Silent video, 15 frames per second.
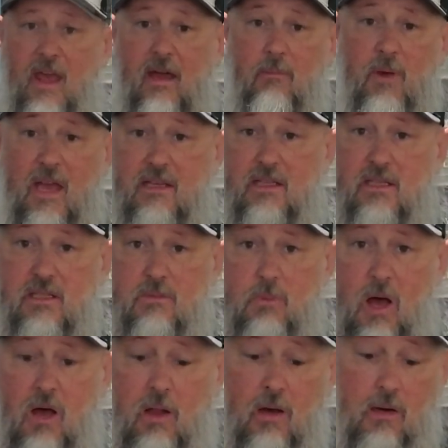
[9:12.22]
that makes it
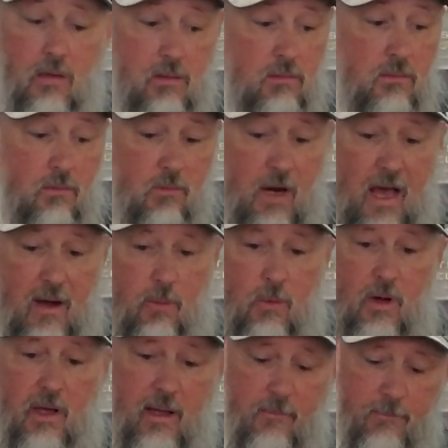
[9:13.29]
smaller right
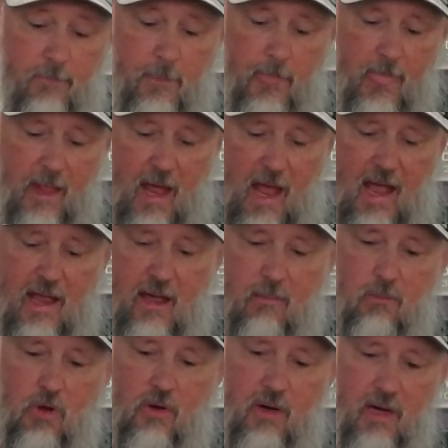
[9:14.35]
away. I
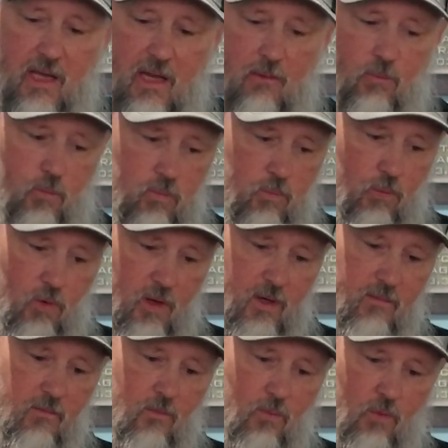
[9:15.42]
am going to need
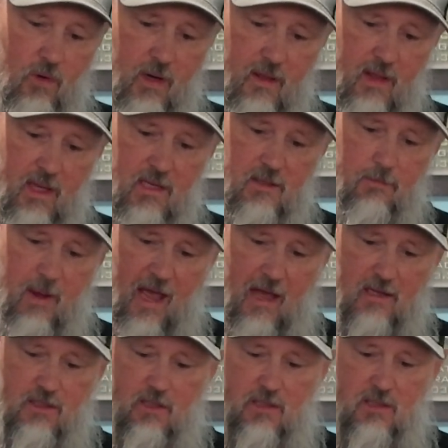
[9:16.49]
one of these
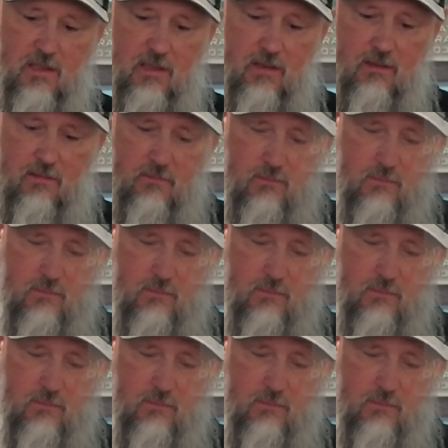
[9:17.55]
pouches,